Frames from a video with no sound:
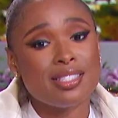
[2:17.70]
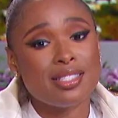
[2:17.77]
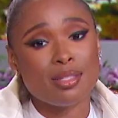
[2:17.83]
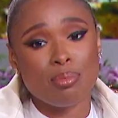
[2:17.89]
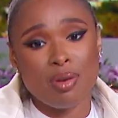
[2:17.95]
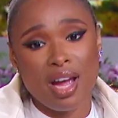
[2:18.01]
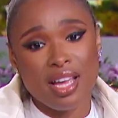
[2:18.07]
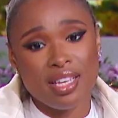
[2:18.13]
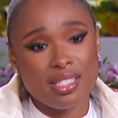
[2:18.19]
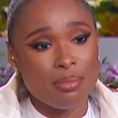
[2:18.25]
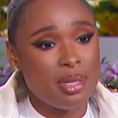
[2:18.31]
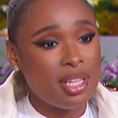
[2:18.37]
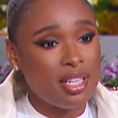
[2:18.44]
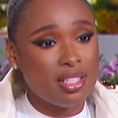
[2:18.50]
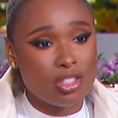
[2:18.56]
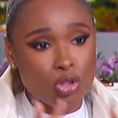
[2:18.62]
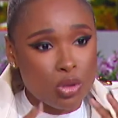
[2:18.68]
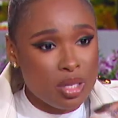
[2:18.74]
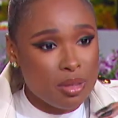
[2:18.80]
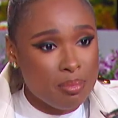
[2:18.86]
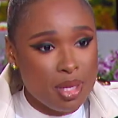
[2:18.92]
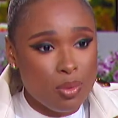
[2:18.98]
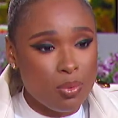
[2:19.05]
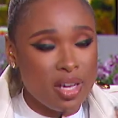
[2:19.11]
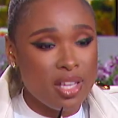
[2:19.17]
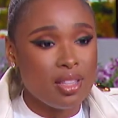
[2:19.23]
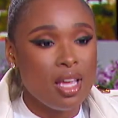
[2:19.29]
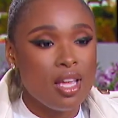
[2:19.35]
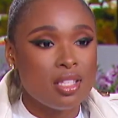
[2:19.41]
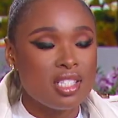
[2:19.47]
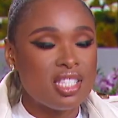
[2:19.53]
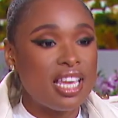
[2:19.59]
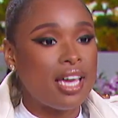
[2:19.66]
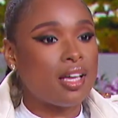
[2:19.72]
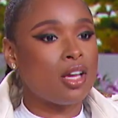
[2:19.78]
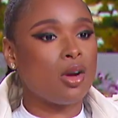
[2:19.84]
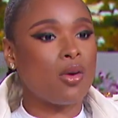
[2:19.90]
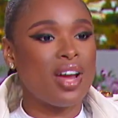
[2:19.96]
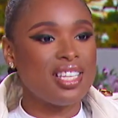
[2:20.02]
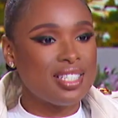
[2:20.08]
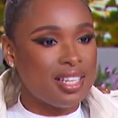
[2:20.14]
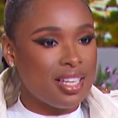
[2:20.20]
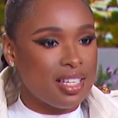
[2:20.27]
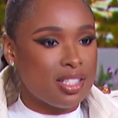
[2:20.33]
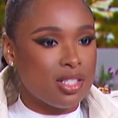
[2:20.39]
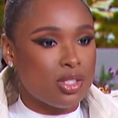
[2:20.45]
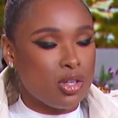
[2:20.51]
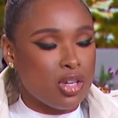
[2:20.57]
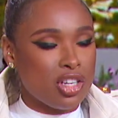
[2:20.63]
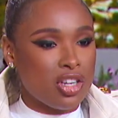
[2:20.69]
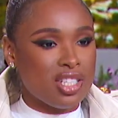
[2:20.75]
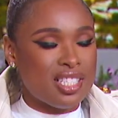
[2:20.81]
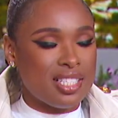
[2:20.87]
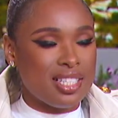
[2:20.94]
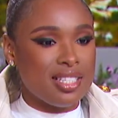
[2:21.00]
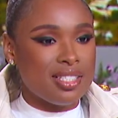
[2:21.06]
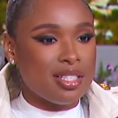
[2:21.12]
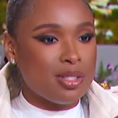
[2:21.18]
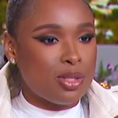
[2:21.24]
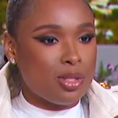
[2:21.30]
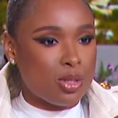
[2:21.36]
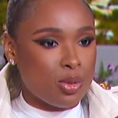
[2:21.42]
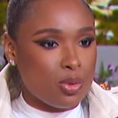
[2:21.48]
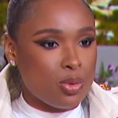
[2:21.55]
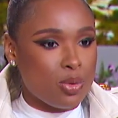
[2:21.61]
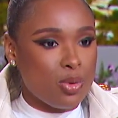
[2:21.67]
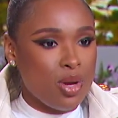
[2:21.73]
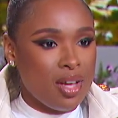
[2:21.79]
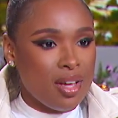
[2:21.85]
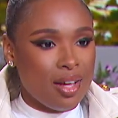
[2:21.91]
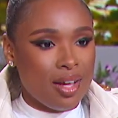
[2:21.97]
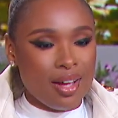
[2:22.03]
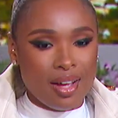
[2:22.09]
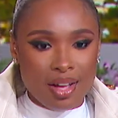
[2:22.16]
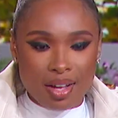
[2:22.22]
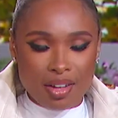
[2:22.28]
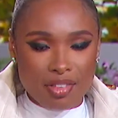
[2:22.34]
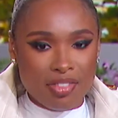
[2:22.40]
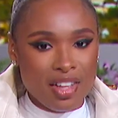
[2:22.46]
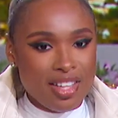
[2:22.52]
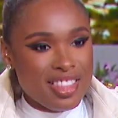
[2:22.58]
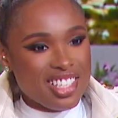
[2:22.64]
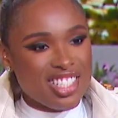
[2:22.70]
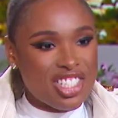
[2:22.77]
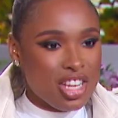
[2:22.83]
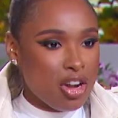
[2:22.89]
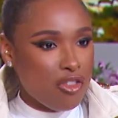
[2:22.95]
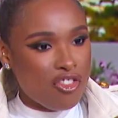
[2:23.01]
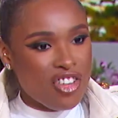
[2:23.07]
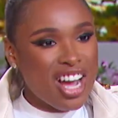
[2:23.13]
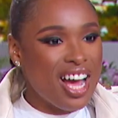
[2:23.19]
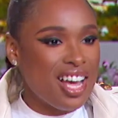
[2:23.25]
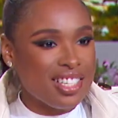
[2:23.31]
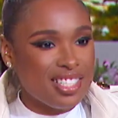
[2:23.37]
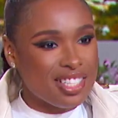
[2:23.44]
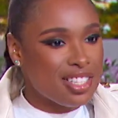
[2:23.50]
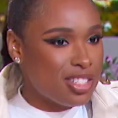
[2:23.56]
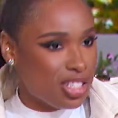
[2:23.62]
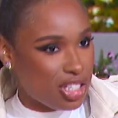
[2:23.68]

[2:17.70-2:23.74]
to surprise me and treat me with saying congratulations on your season two of The Jennifer Hudson